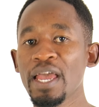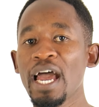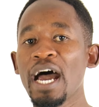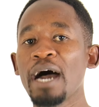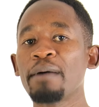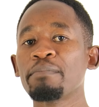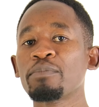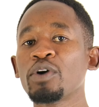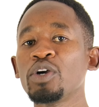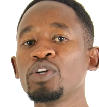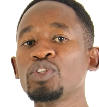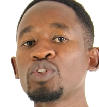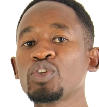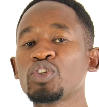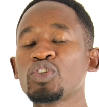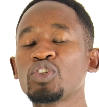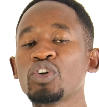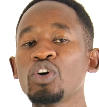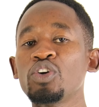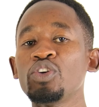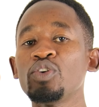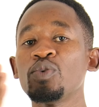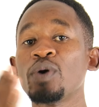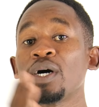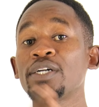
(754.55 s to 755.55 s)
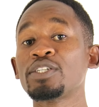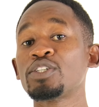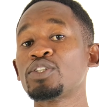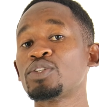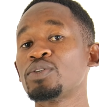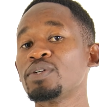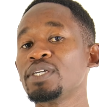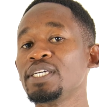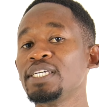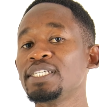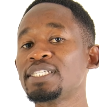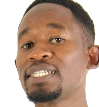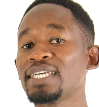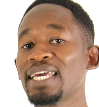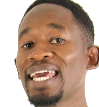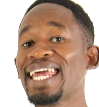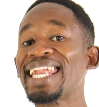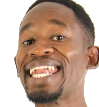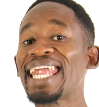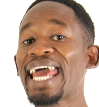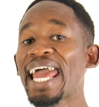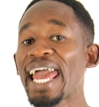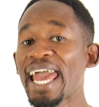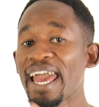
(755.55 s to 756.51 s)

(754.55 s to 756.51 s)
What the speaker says: I'm going to show you what to eat in